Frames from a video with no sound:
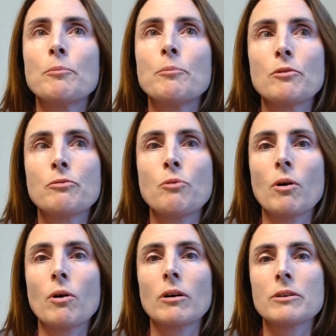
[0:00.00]

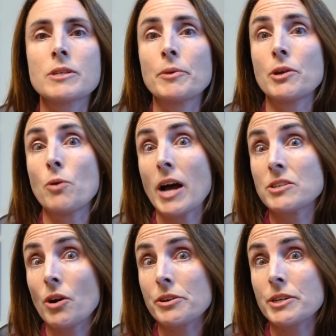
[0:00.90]
for somebody who has
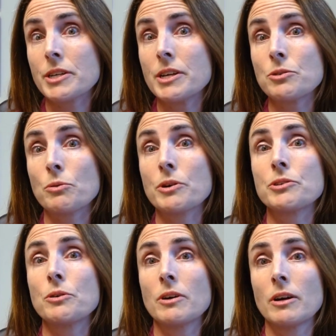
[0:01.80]
heart disease or
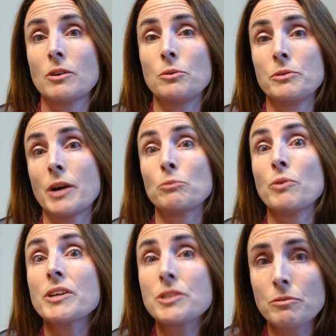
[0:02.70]
who's at
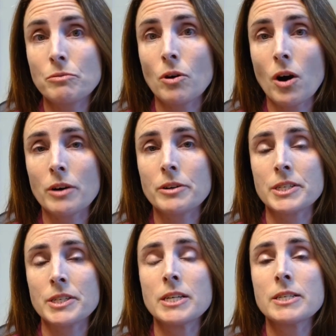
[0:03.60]
risk for heart
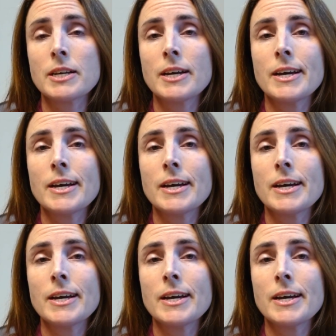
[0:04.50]
disease.